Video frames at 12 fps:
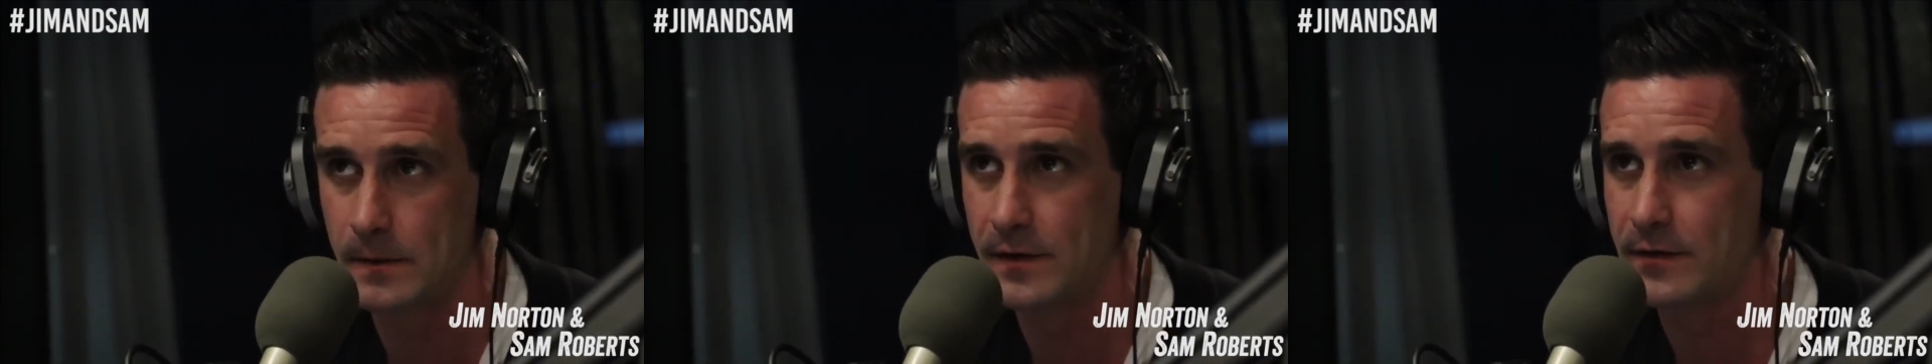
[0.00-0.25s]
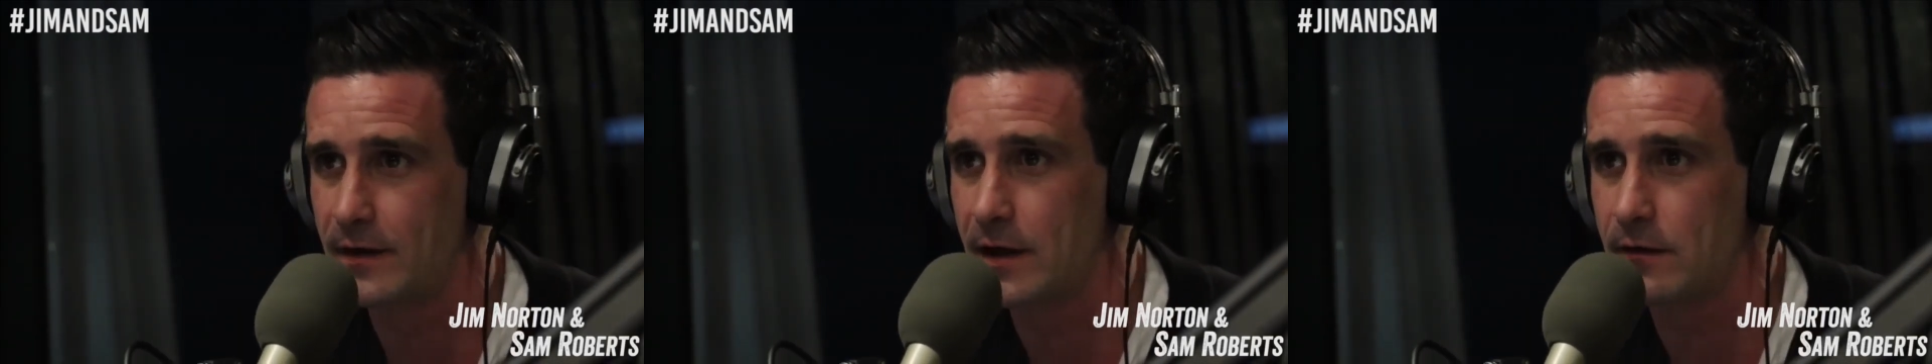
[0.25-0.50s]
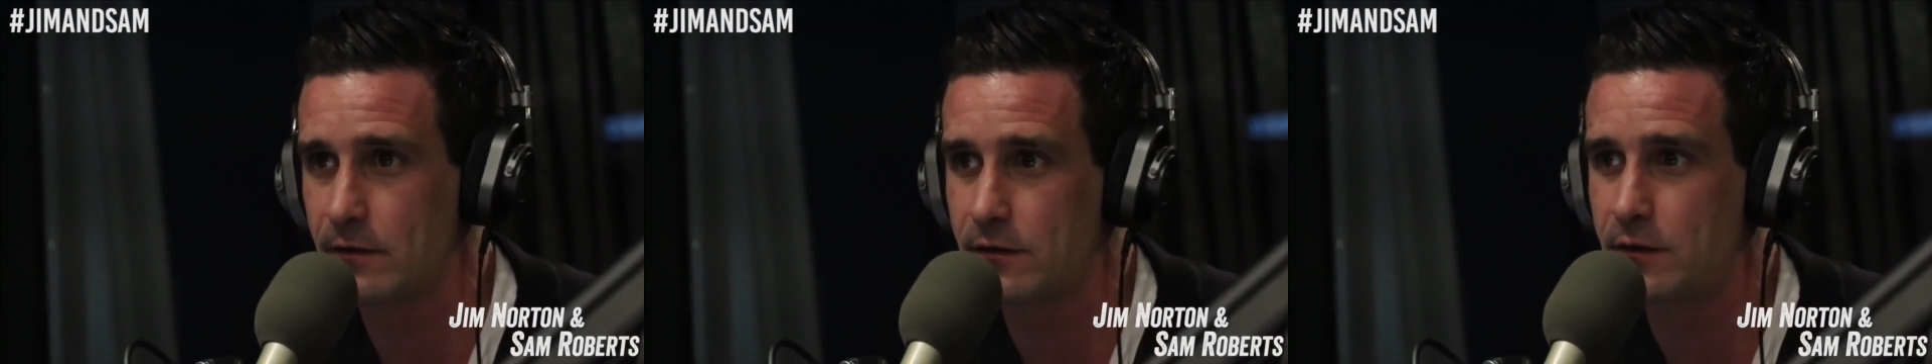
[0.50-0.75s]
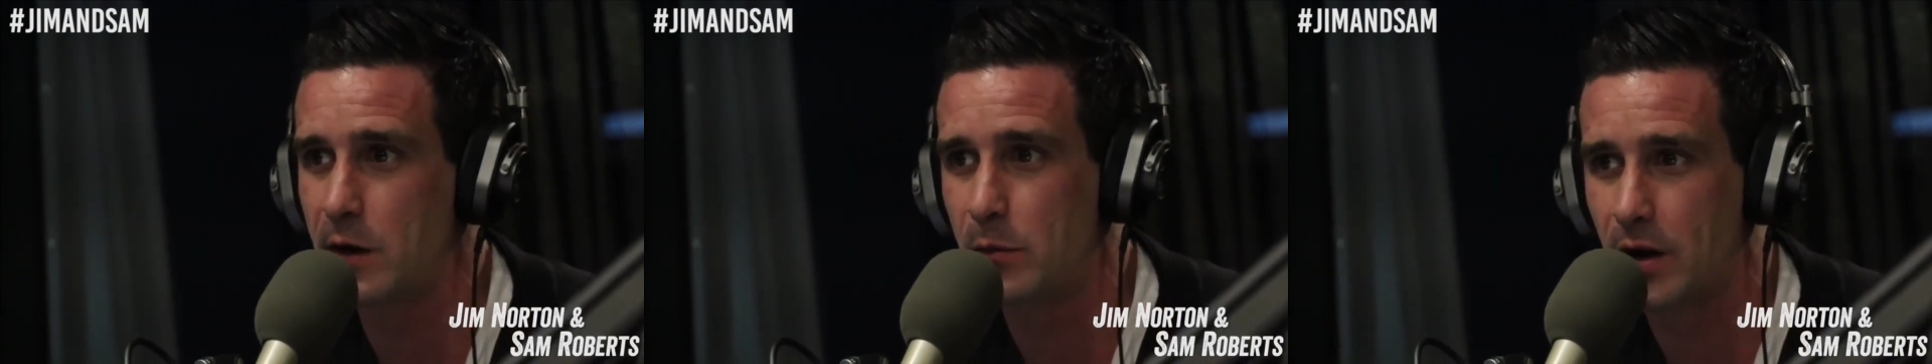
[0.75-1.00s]
this like
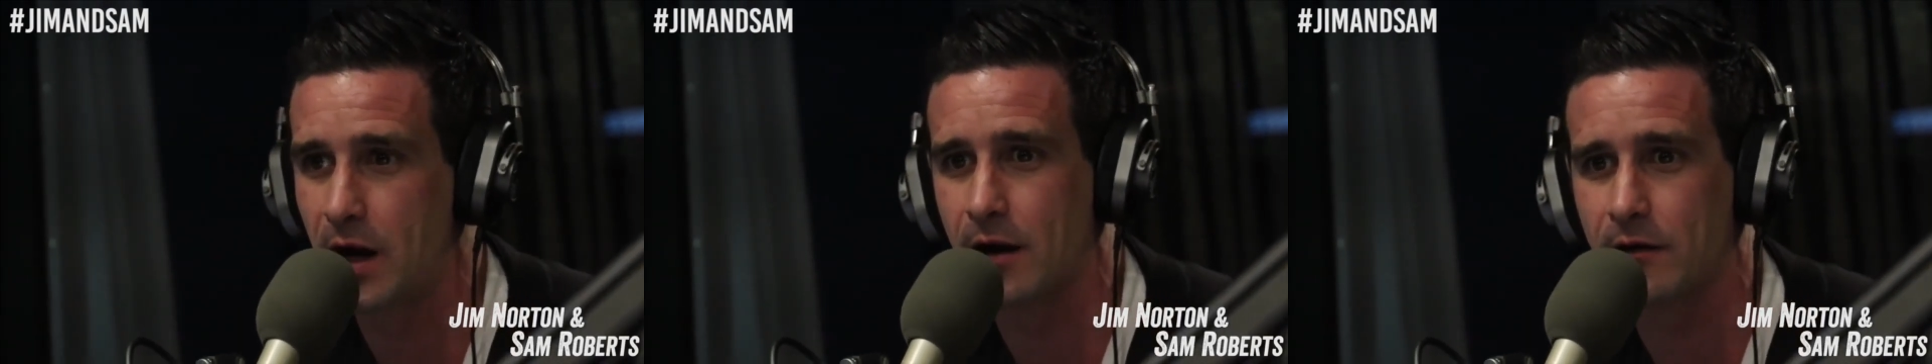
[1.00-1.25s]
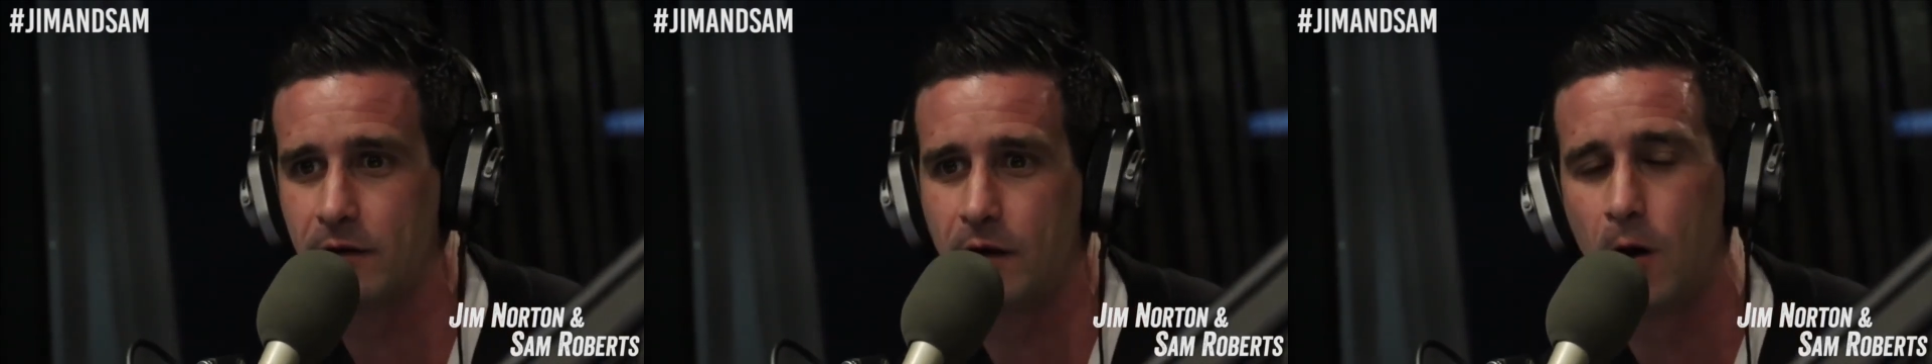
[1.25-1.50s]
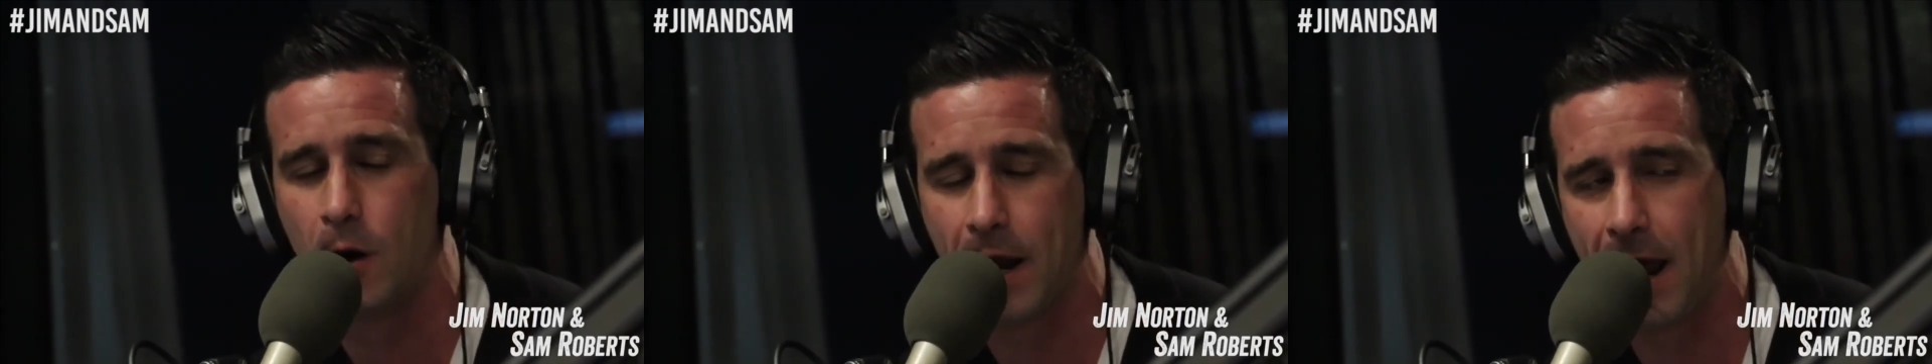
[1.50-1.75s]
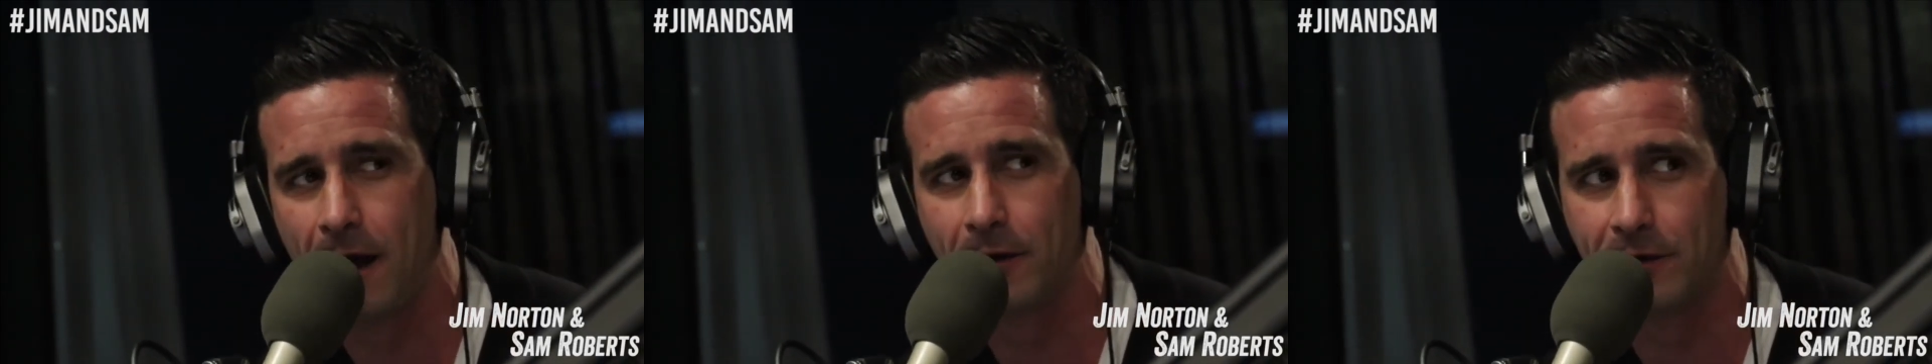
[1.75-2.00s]
shit box
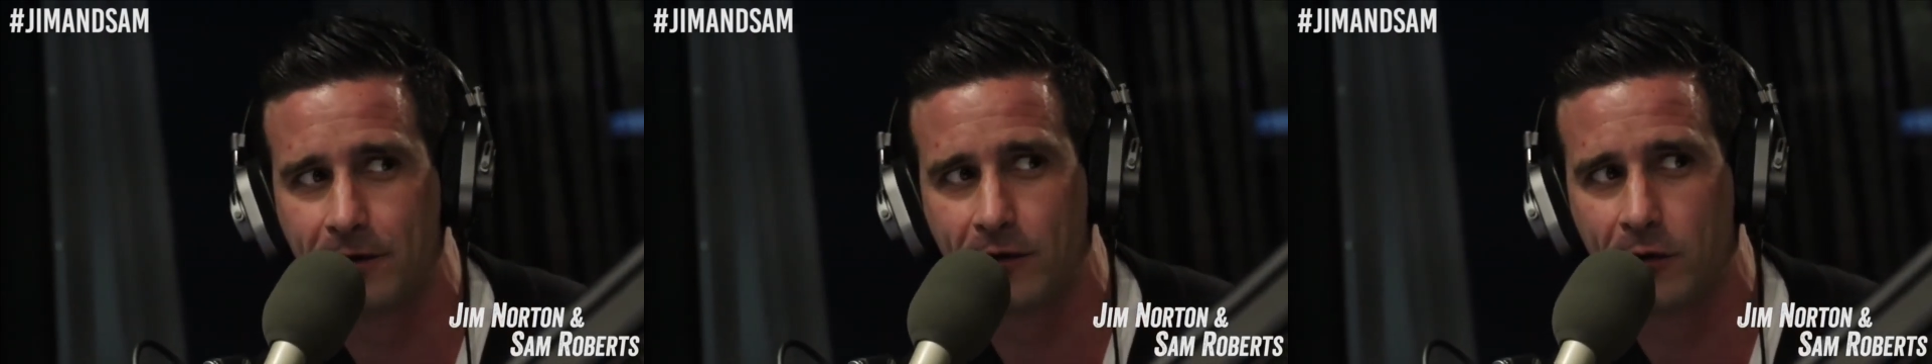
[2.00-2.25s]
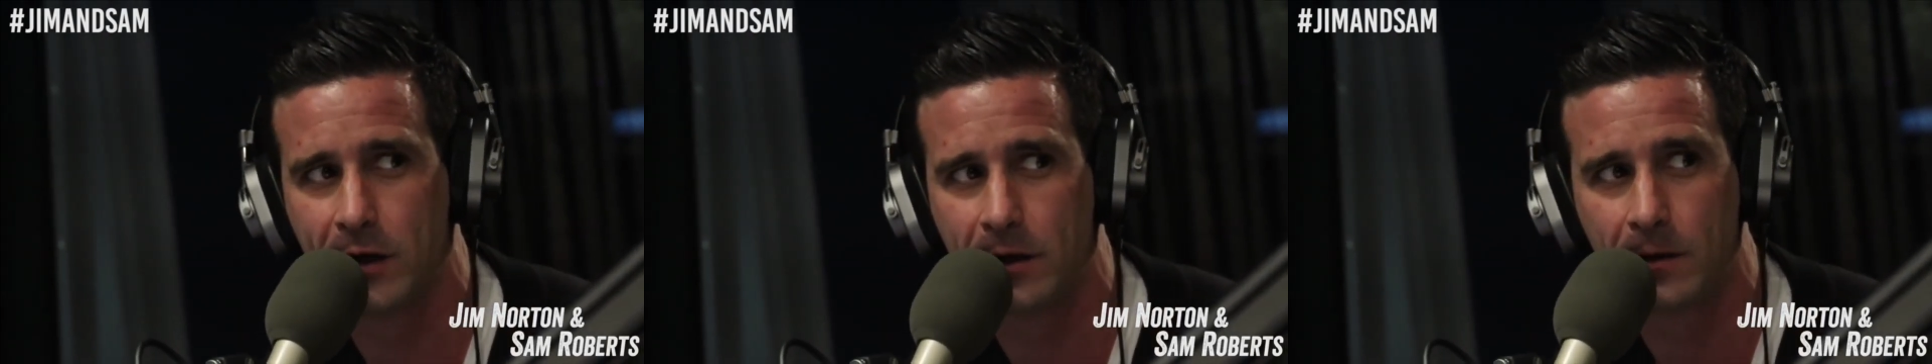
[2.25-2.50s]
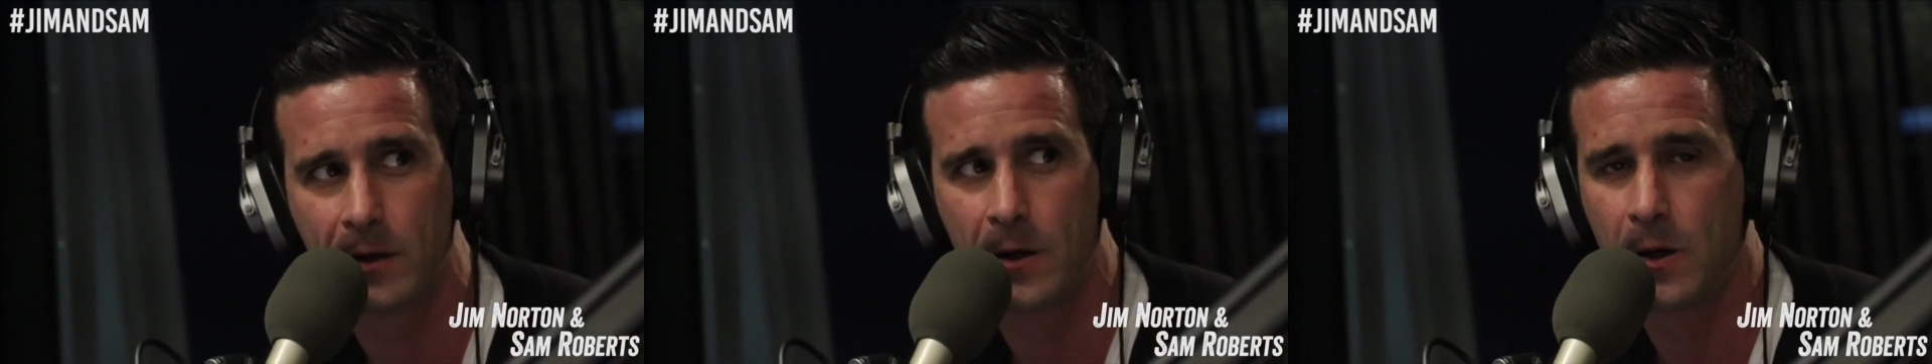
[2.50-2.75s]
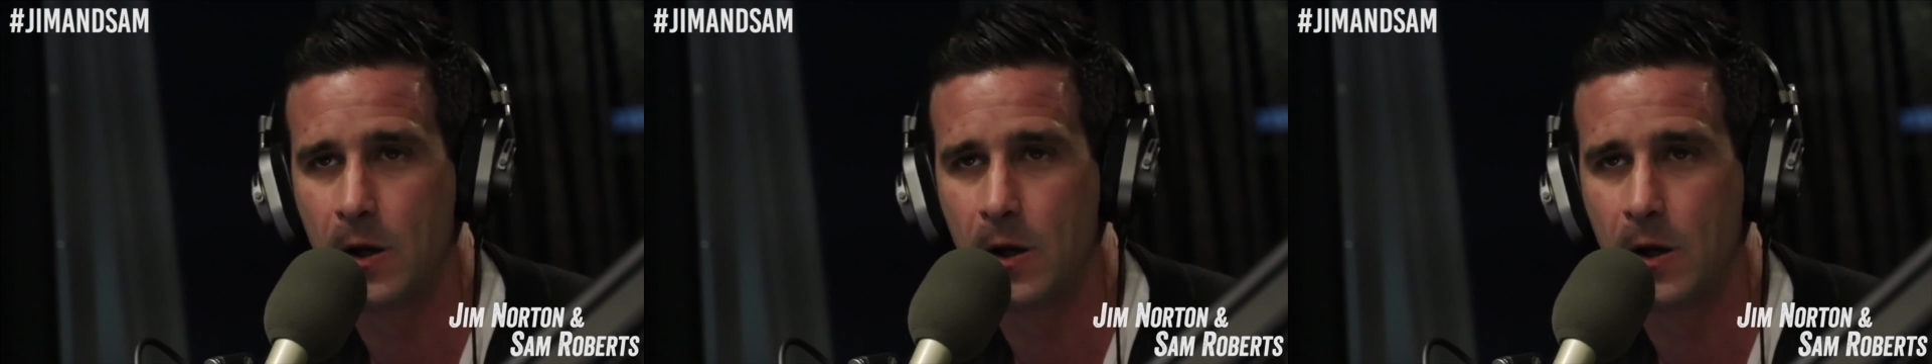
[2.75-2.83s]
on Allen Street